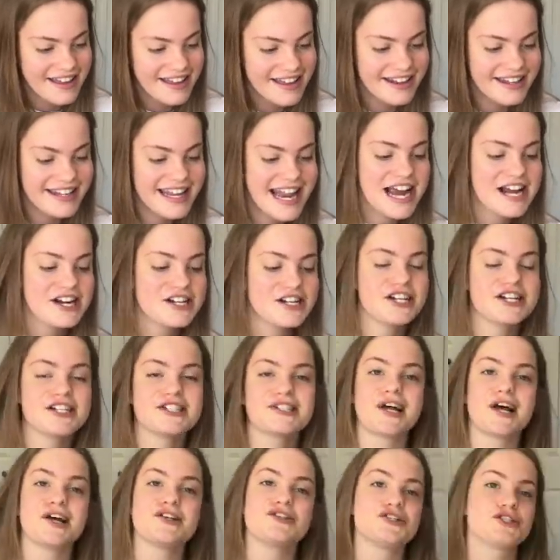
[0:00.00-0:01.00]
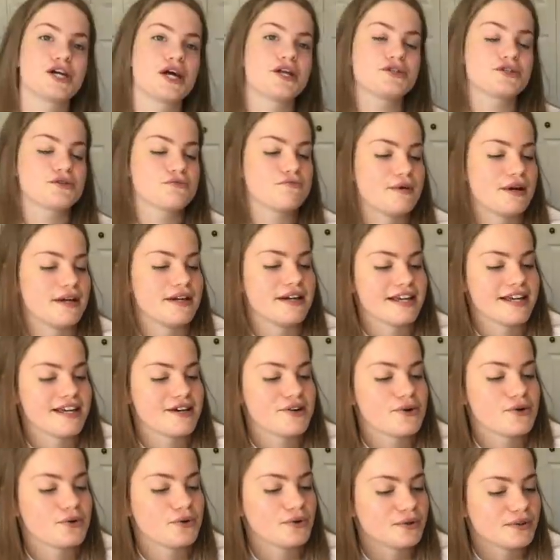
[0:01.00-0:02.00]
"Ladies and gentlemen," he
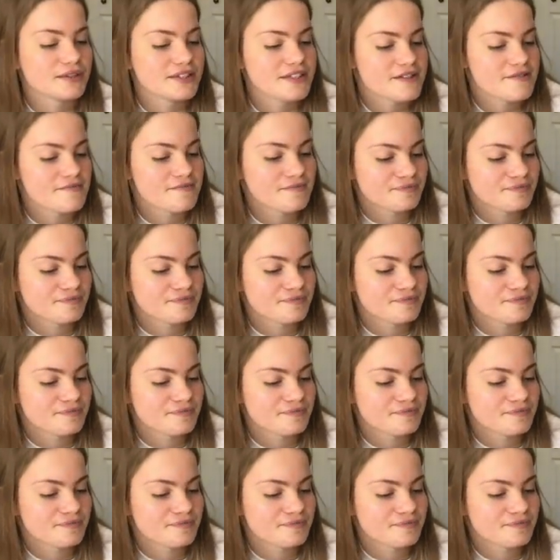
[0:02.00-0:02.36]
called,